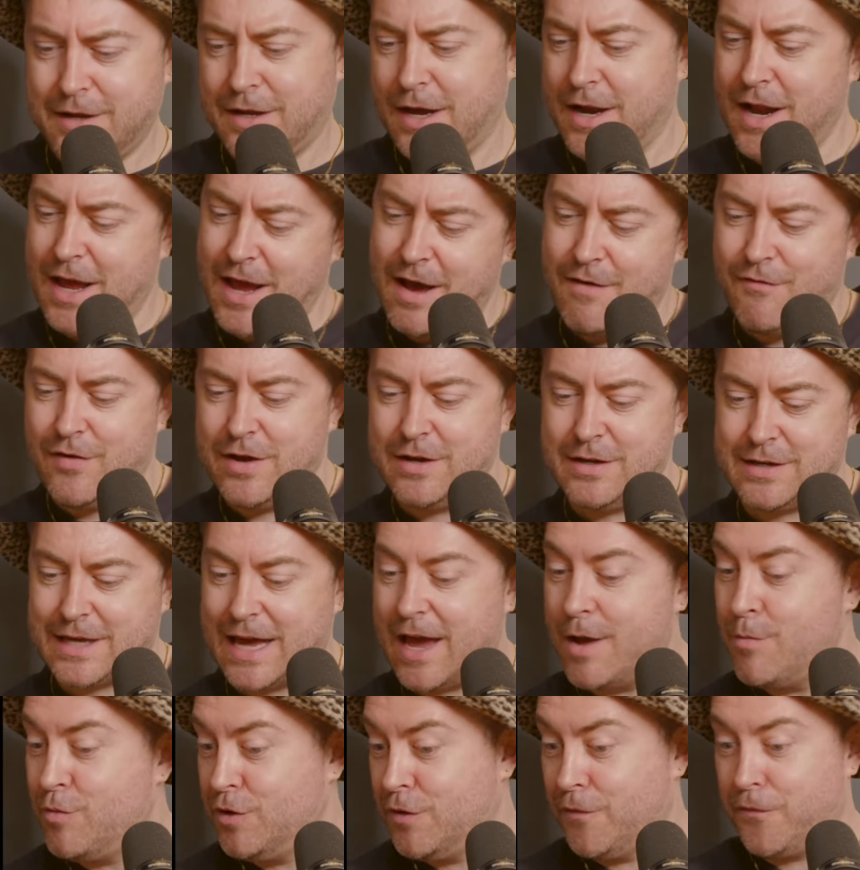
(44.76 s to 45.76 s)
can I have it? It
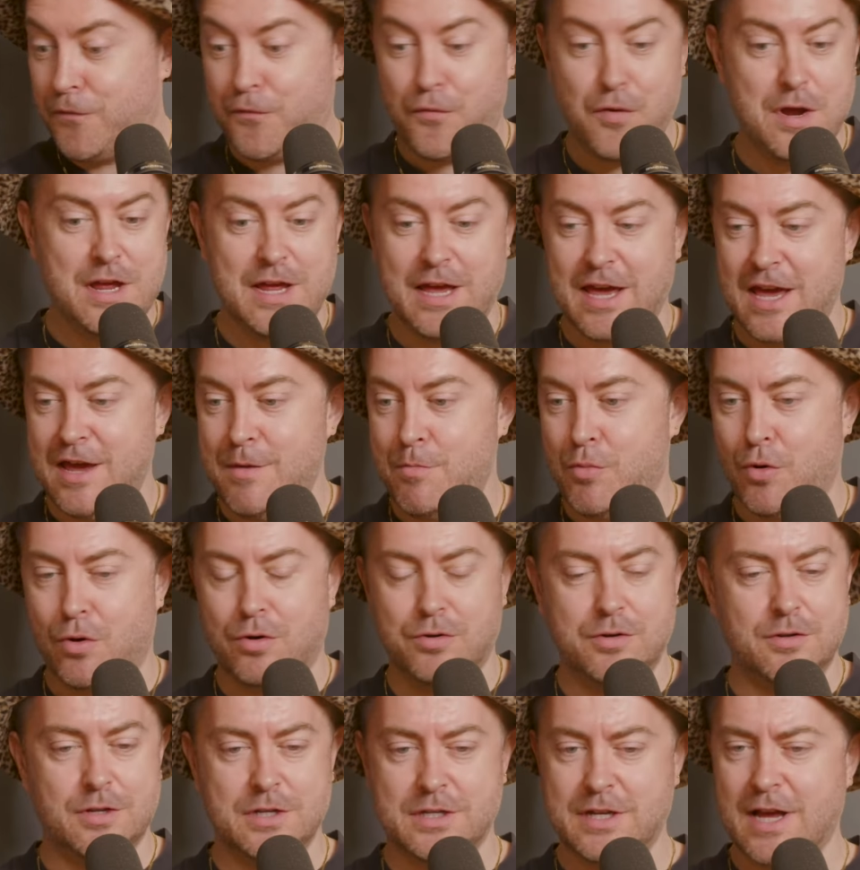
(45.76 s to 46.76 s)
came with a free
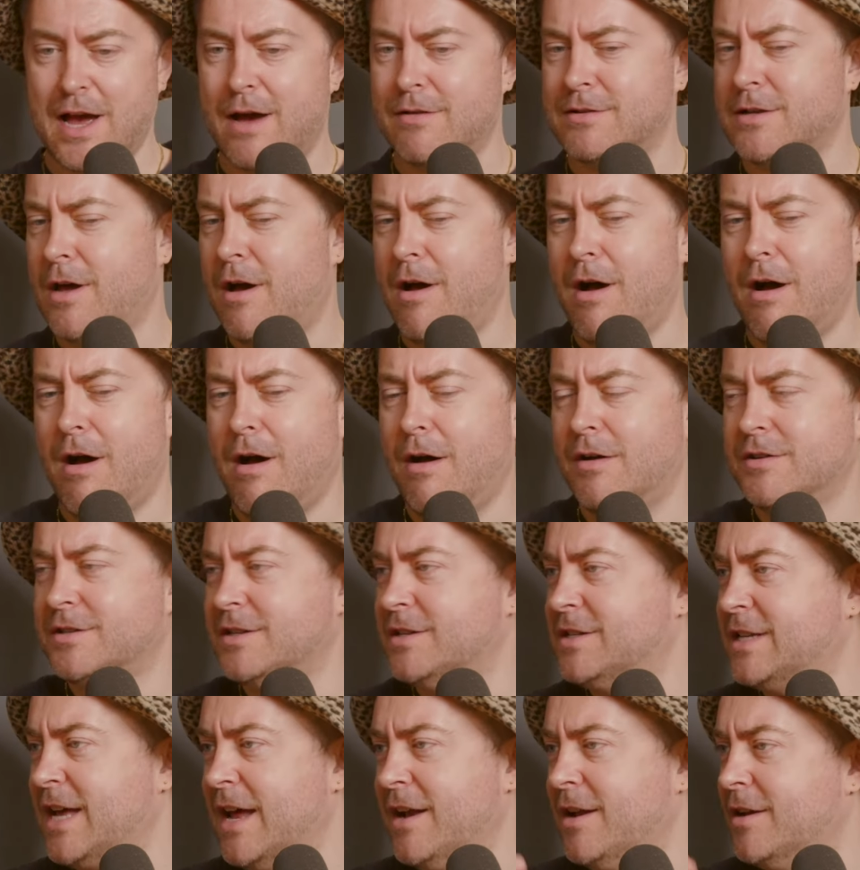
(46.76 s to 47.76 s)
keyboard. This guy was like, oh, it's a
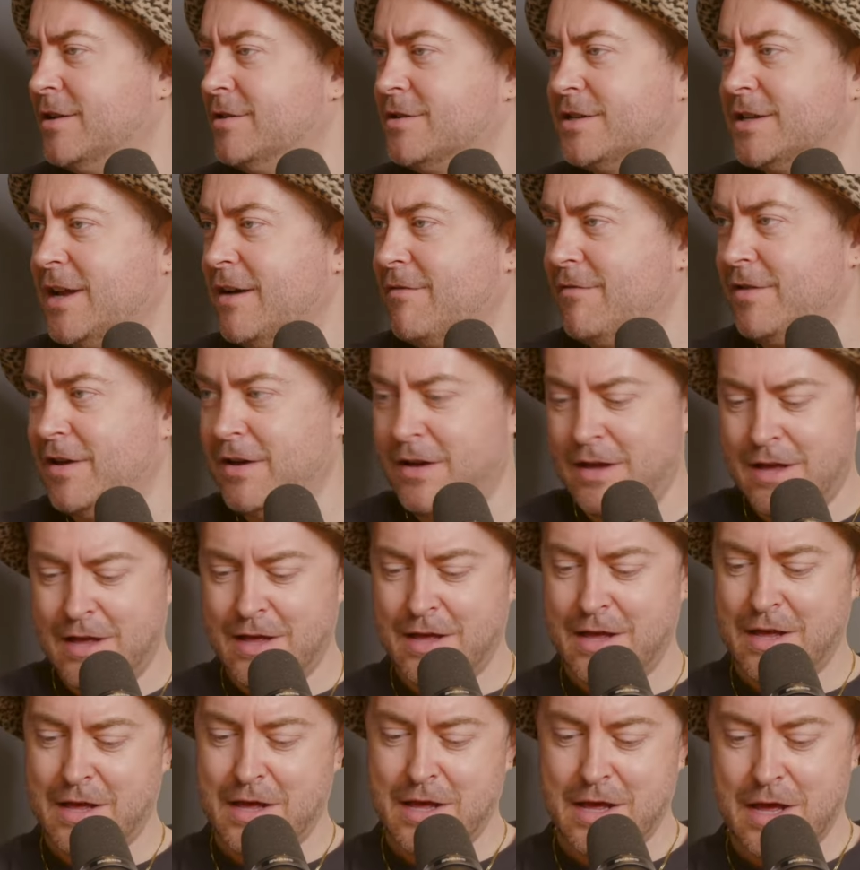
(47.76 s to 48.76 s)
tenner, just have it.
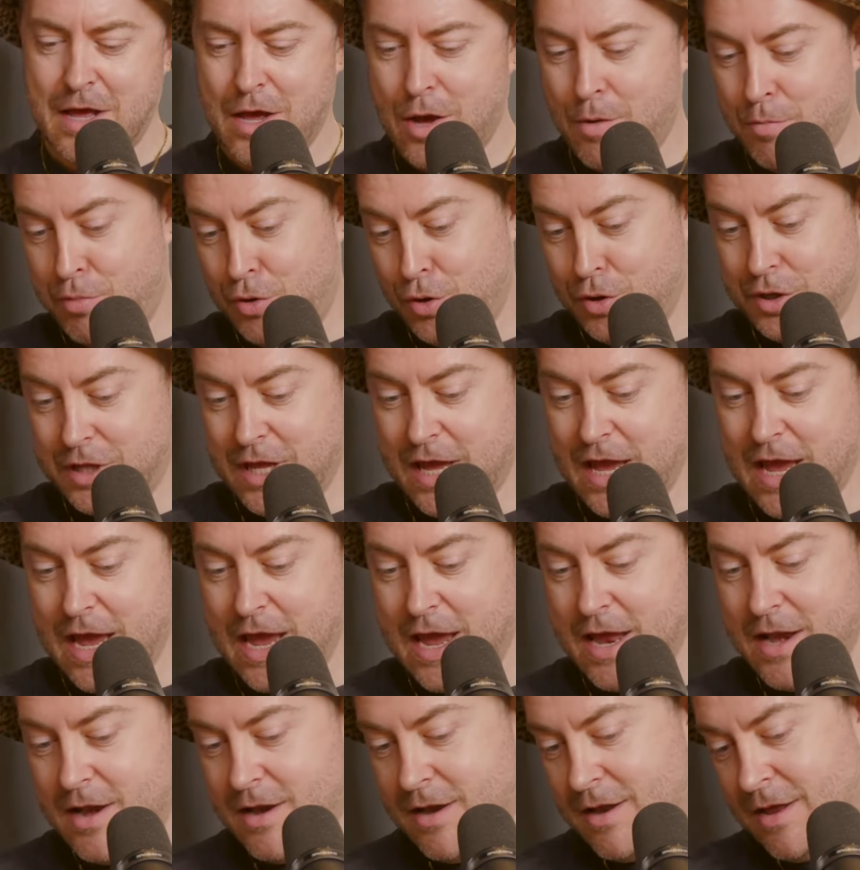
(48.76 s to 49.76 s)
Plugged it
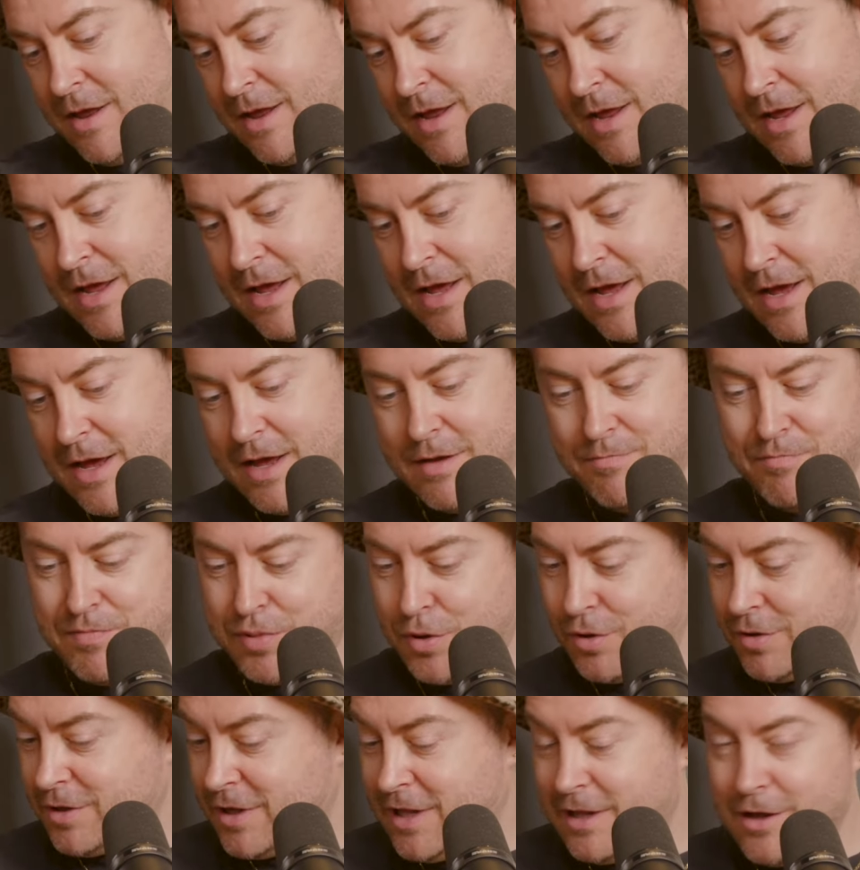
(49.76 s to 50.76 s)
in,
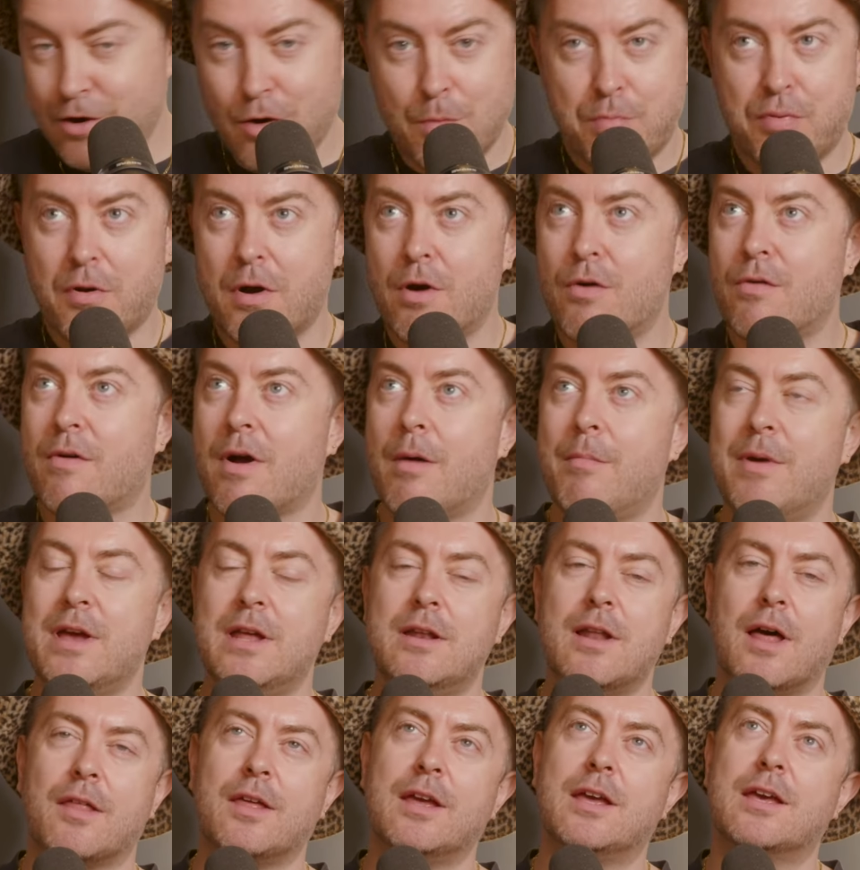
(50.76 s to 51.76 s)
plugged the little program in.
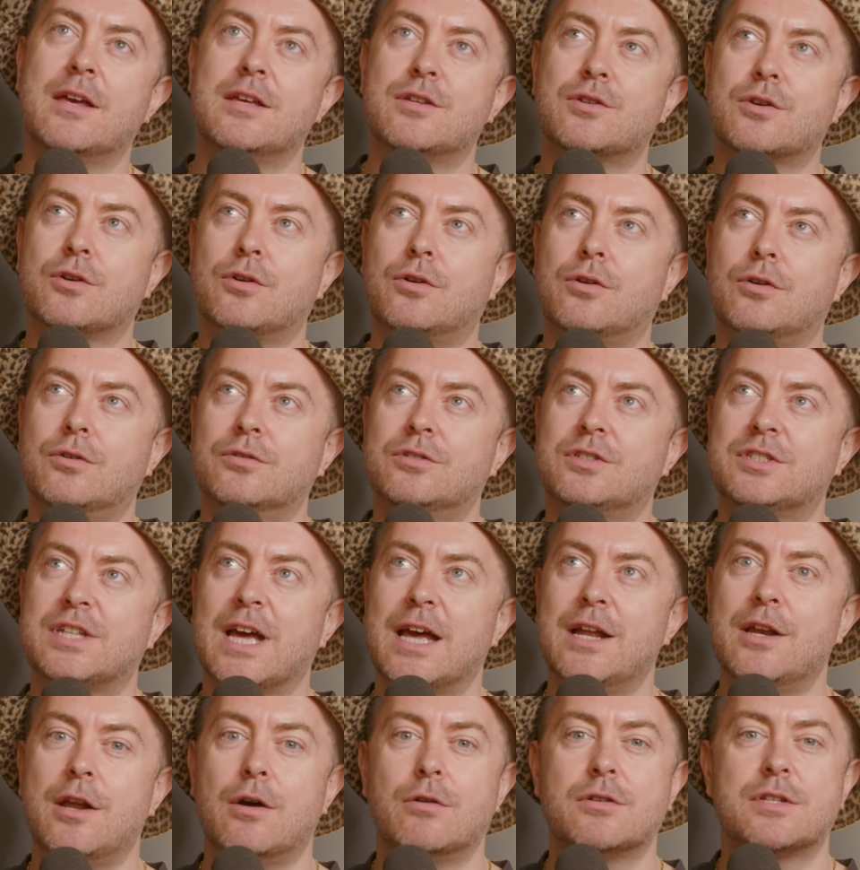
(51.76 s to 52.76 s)
I think it's called
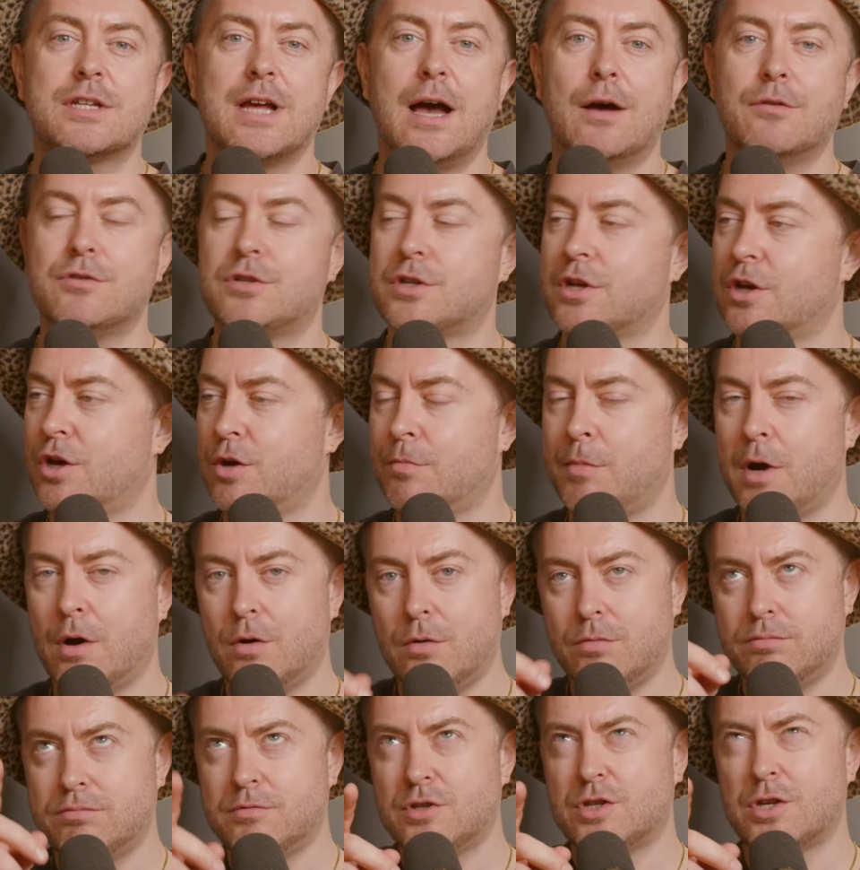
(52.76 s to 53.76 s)
Techno Sound
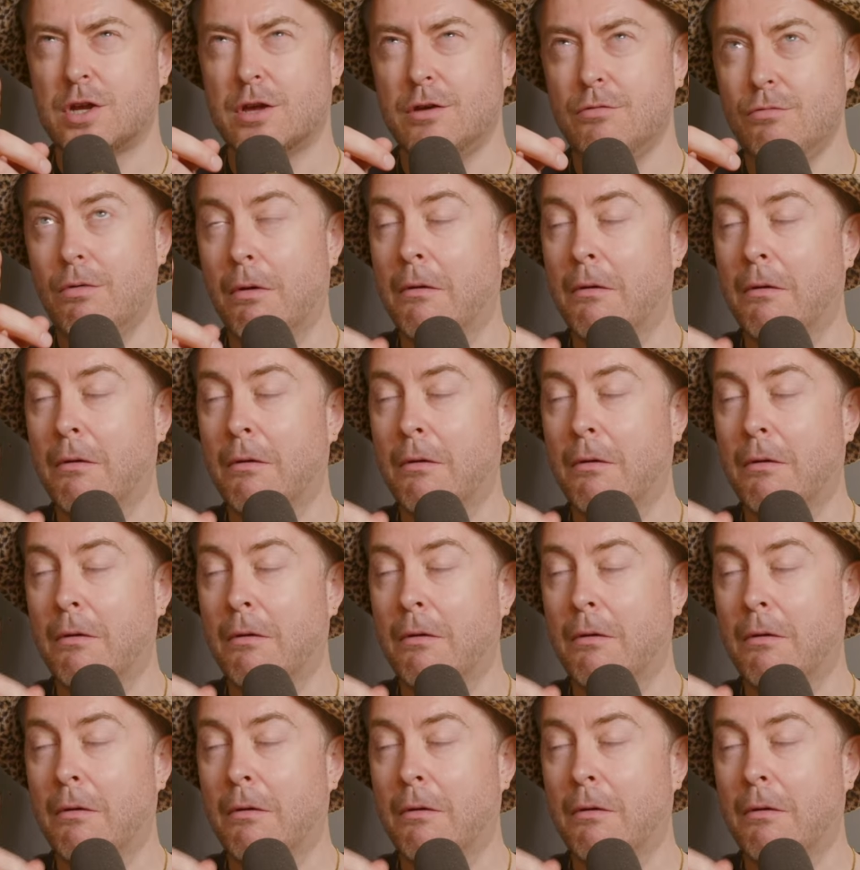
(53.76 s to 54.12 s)
Turbo 2.